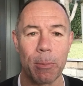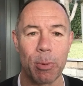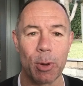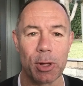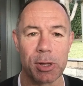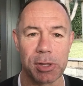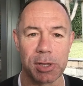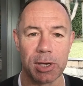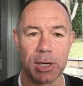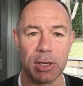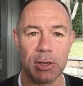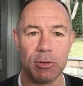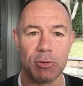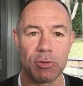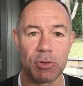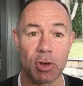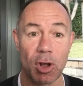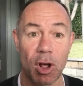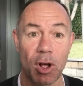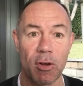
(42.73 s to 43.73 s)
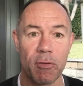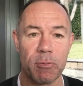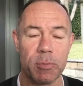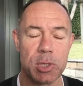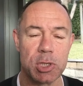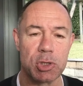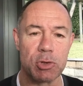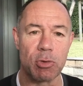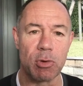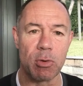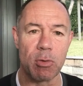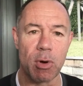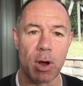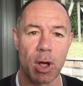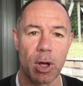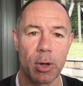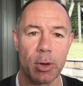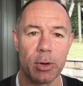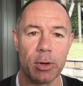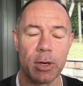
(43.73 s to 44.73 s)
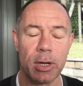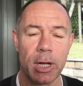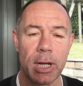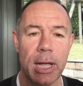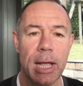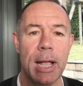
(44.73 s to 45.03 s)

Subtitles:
positives of Mystery Road.